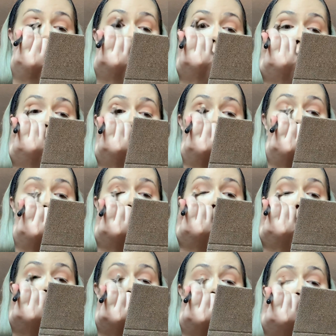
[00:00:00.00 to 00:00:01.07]
and
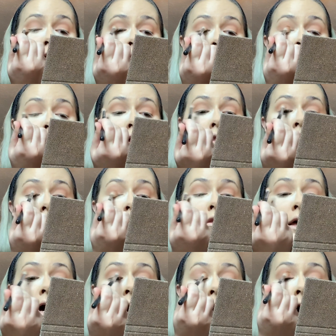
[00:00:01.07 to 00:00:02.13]
drag it along
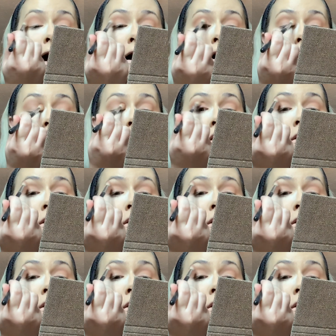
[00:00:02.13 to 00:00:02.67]
the eye.